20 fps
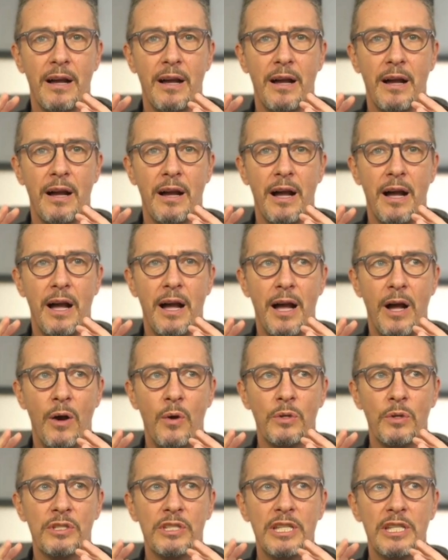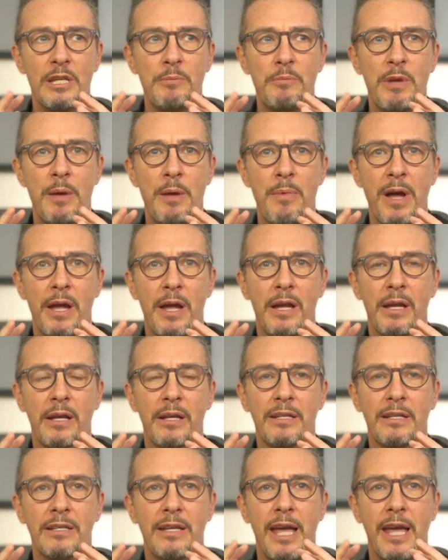how deep am I
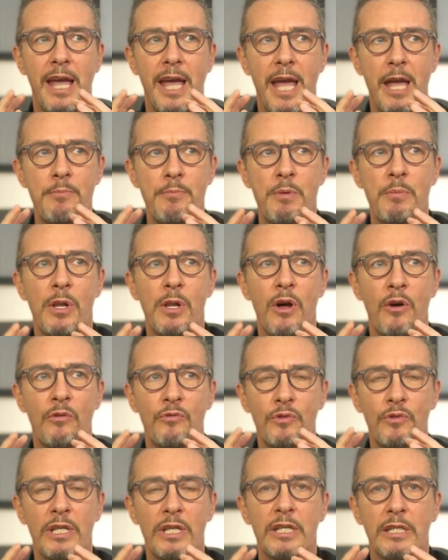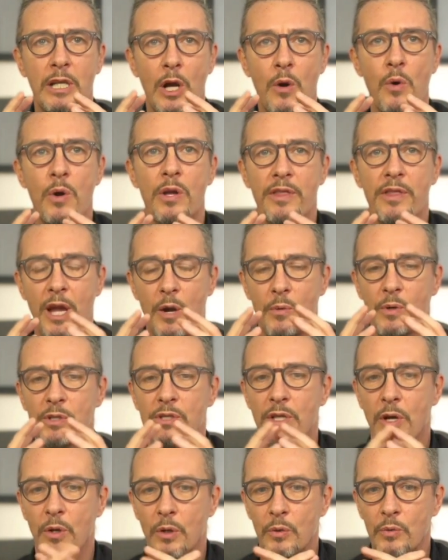capable of really going there
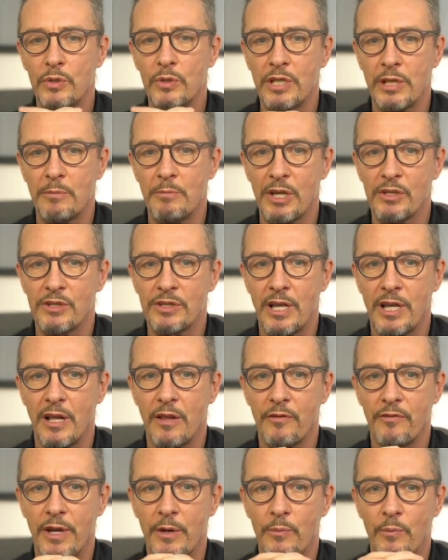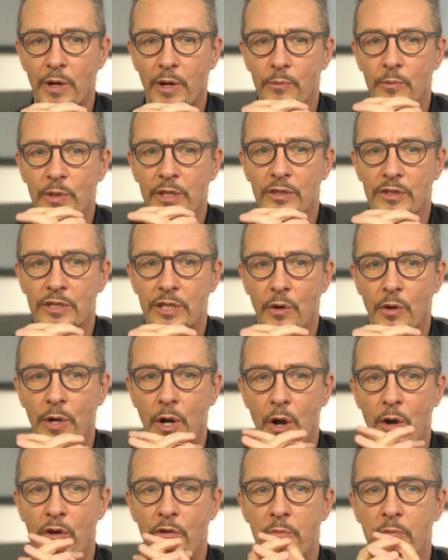without losing myself? And when we're just going
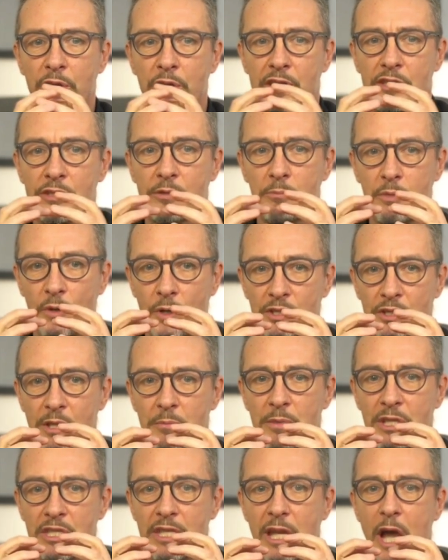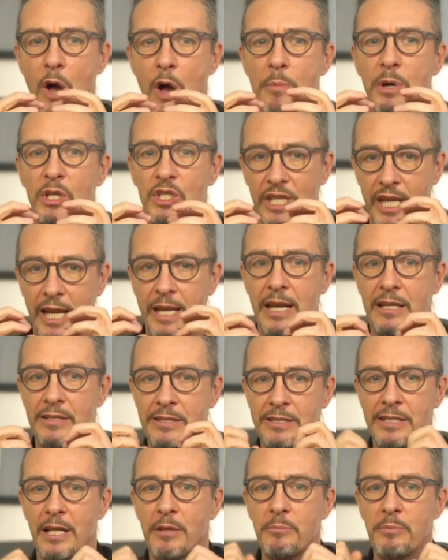out of proximity, how much can I
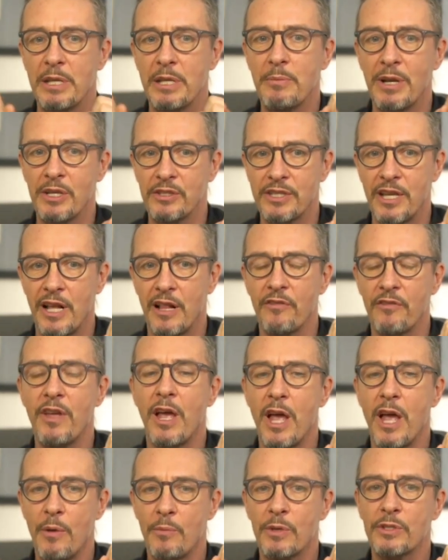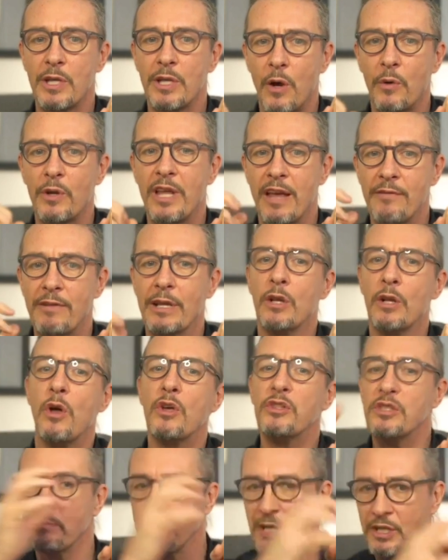still be myself without having
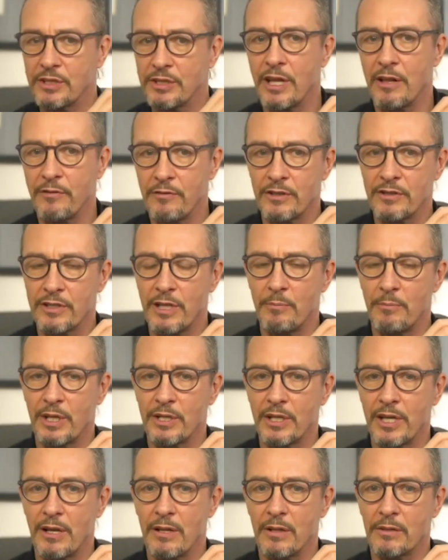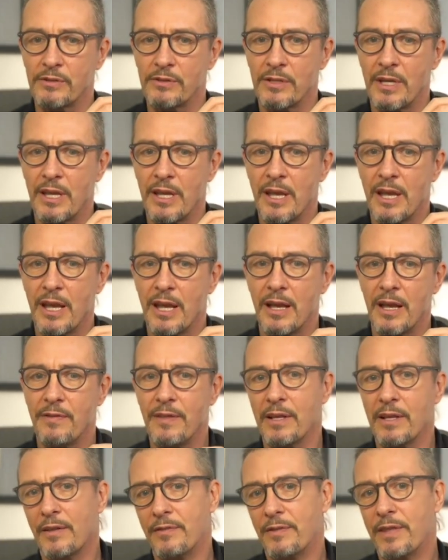lost myself in somebody else? And
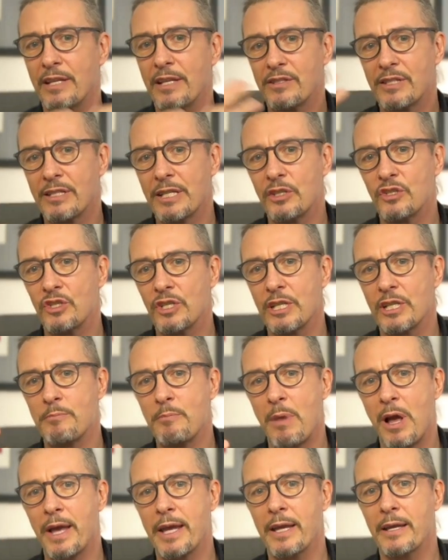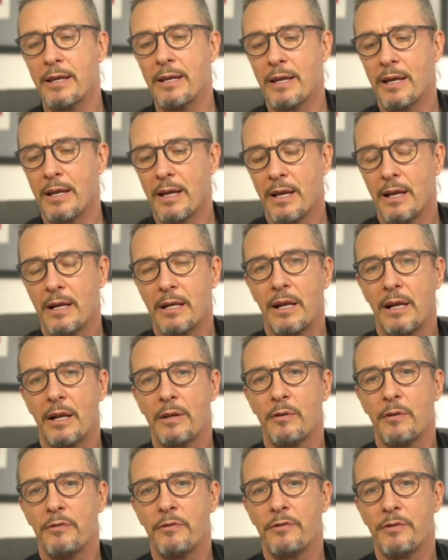that's literally my
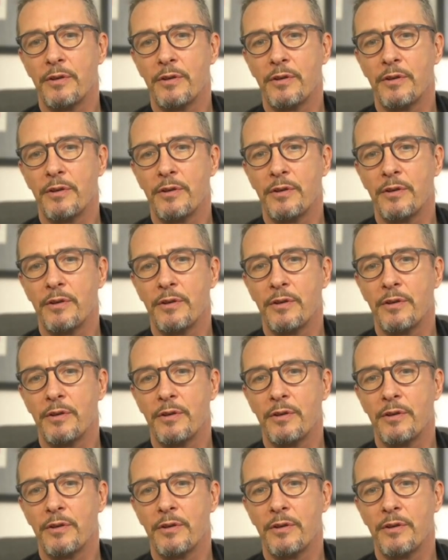kind of